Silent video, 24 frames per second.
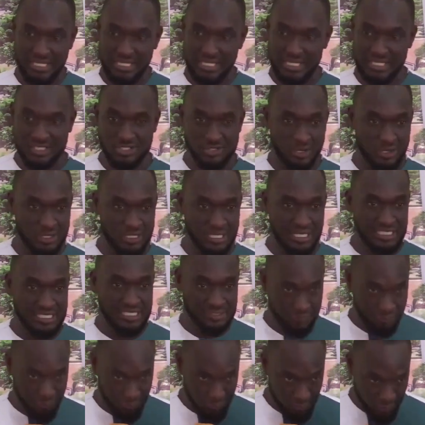It's
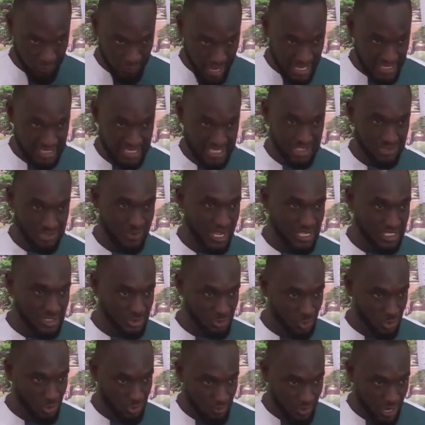rice
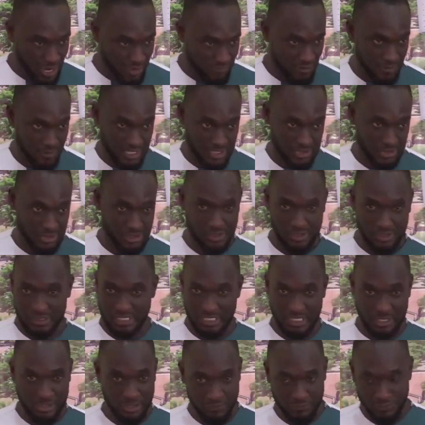grown right from our soils, and
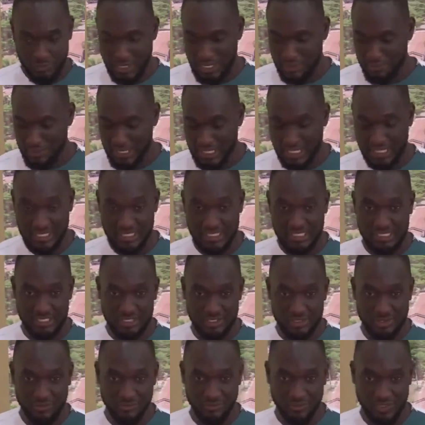any of you can make a decision
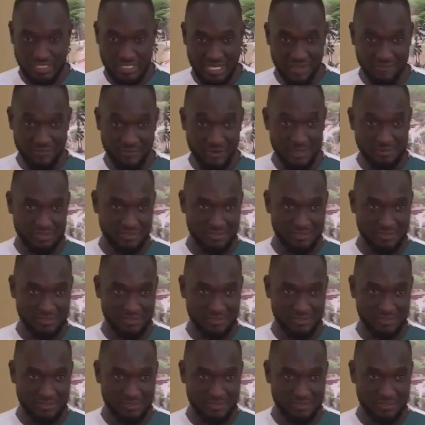to visit our farms.